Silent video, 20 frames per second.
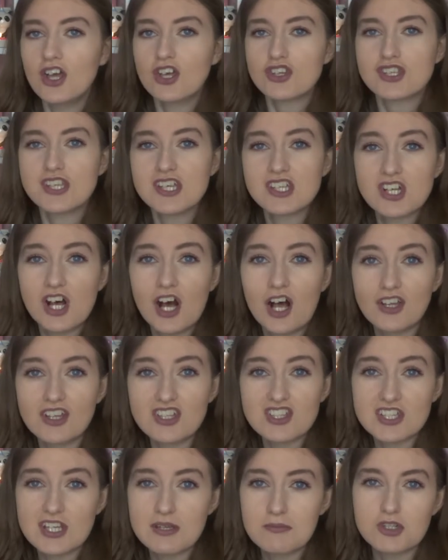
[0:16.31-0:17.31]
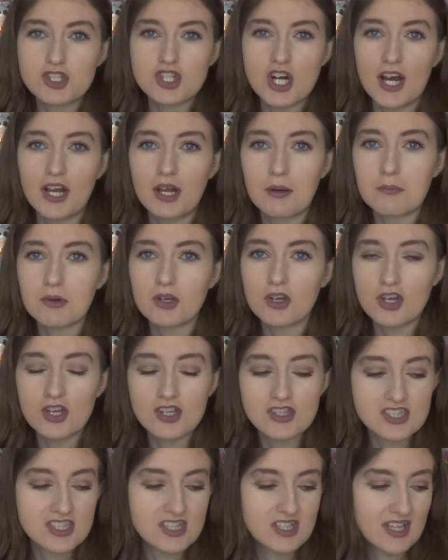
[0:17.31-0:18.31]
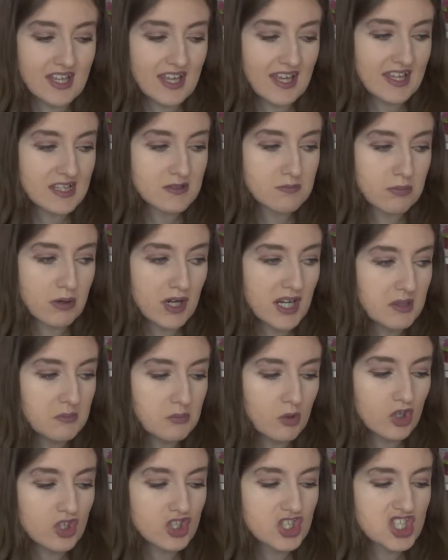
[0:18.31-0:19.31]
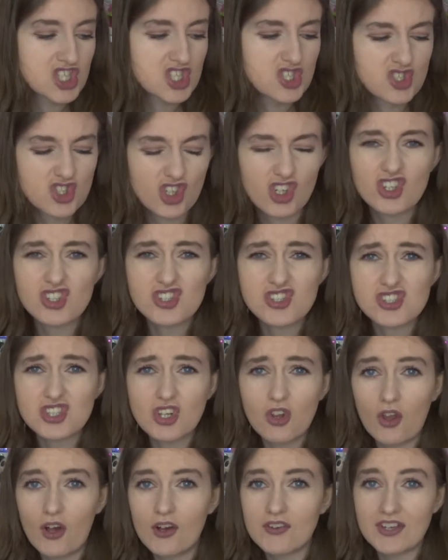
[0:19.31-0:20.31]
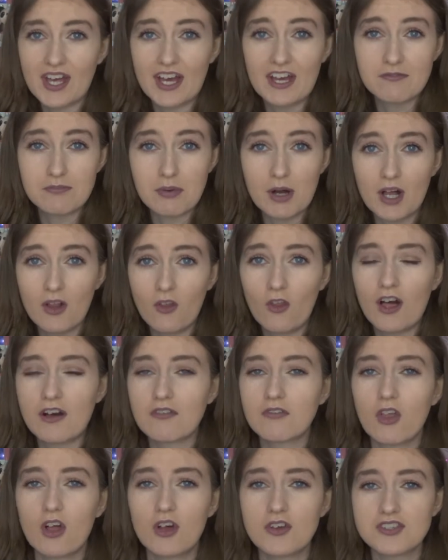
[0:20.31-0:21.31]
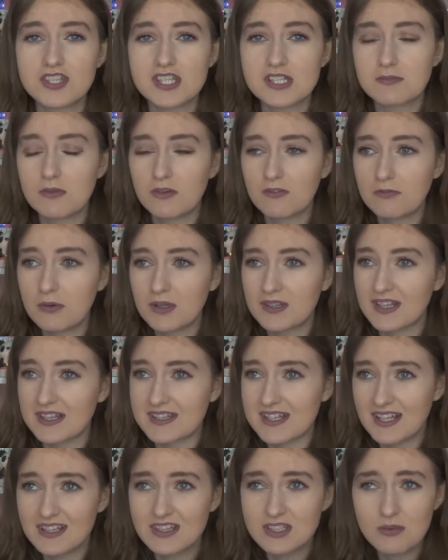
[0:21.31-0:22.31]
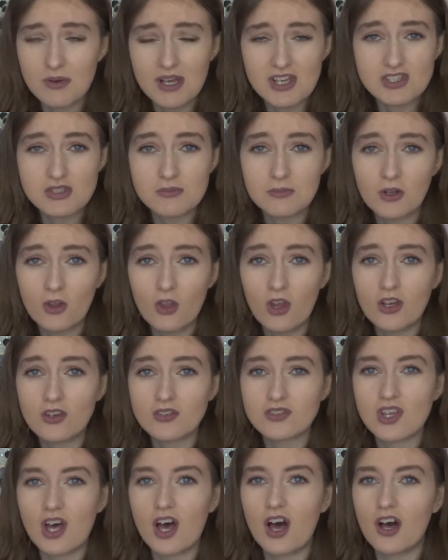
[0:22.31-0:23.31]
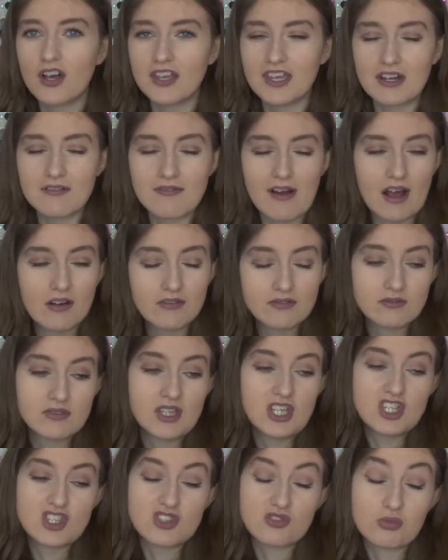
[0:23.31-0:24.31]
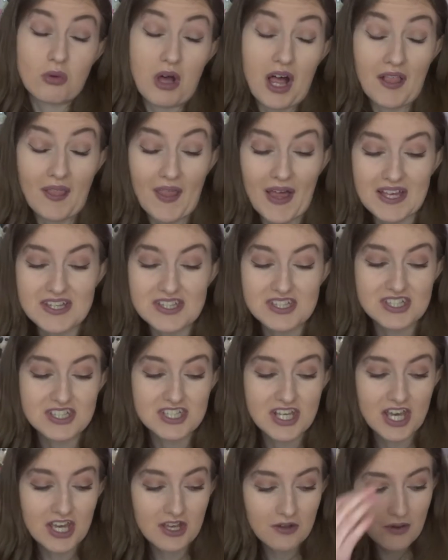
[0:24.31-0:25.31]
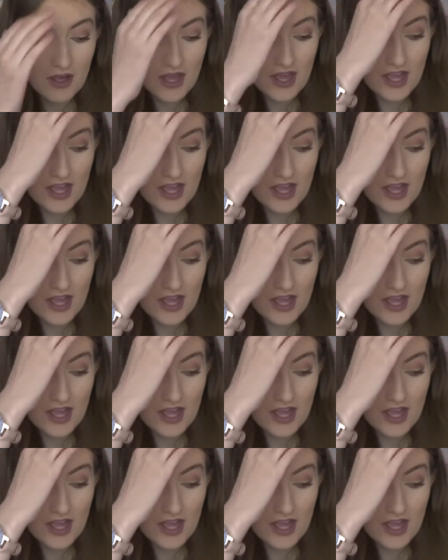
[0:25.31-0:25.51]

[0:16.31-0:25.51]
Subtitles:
So this haul is going to be try on because it is pretty much just clothes. I have bought a lot of clothes this month because I tend to wear summer clothes all year round. It's just what I like to do.